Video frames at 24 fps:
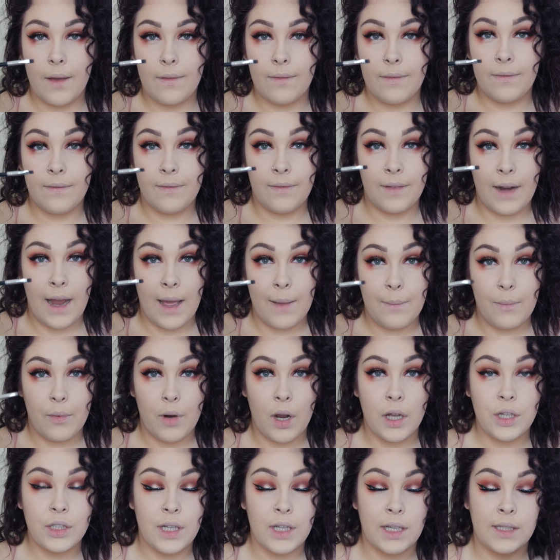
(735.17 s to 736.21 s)
flat
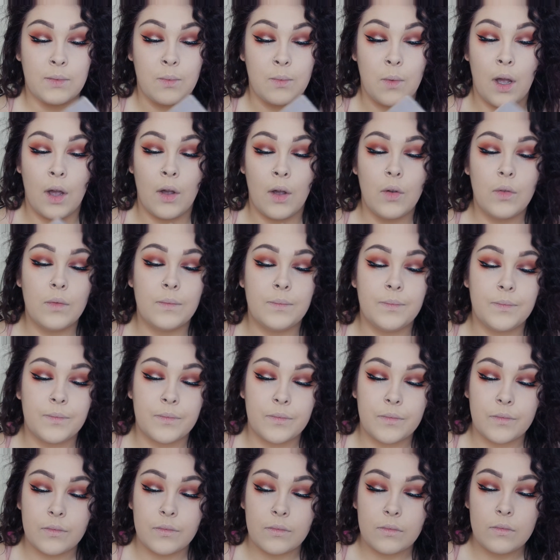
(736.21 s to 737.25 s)
brush as well.
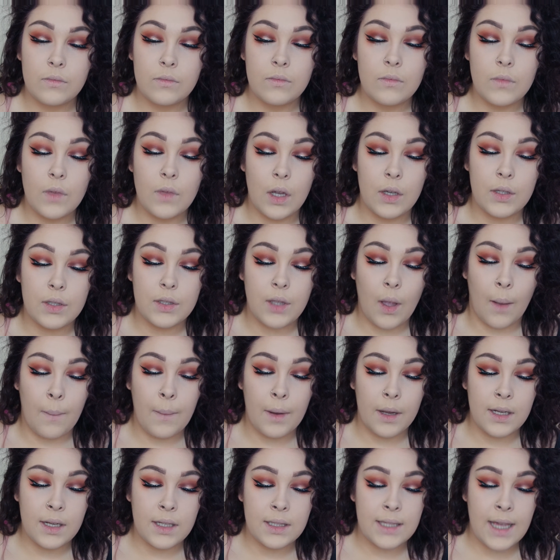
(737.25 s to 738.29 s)
So I'm
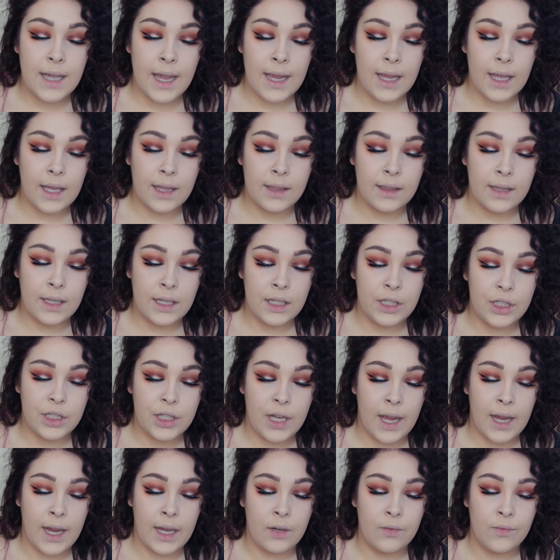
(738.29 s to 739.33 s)
going to take the
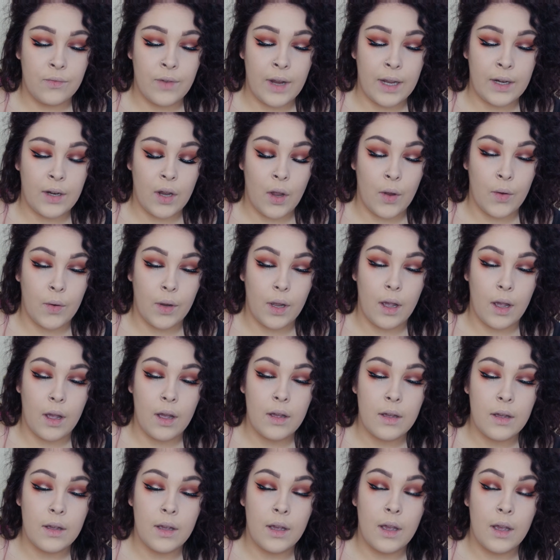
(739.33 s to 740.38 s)
shade Red
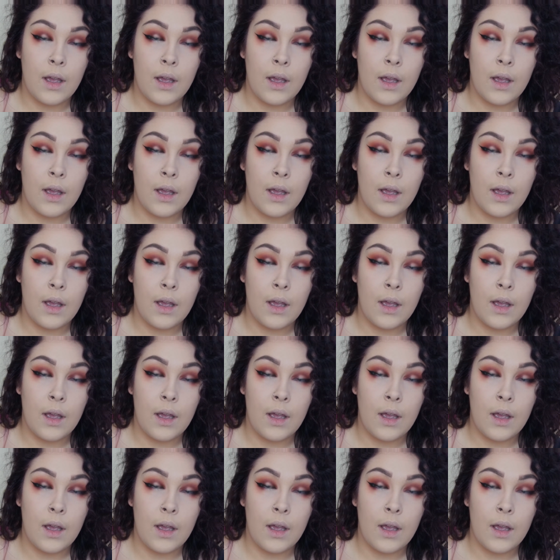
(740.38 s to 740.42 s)
Ochre.